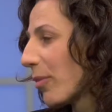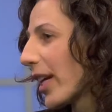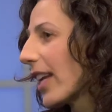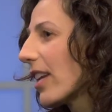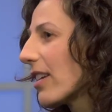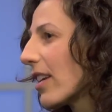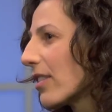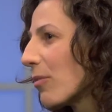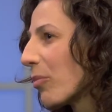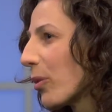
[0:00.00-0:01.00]
by getting his
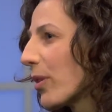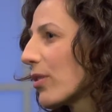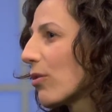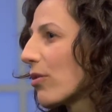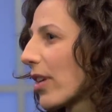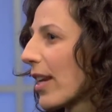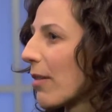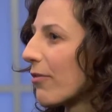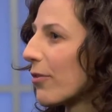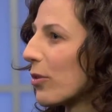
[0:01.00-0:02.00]
employees to sign
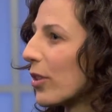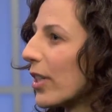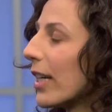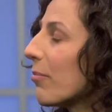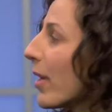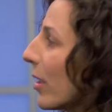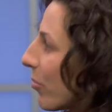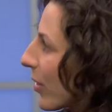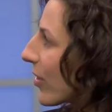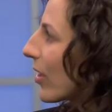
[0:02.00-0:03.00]
up for mail
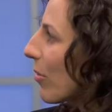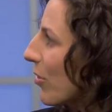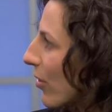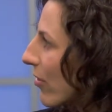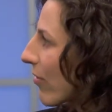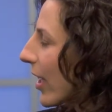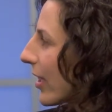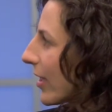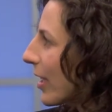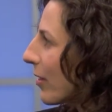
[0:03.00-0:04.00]
prescriptions
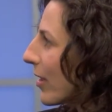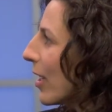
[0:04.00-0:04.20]
rather than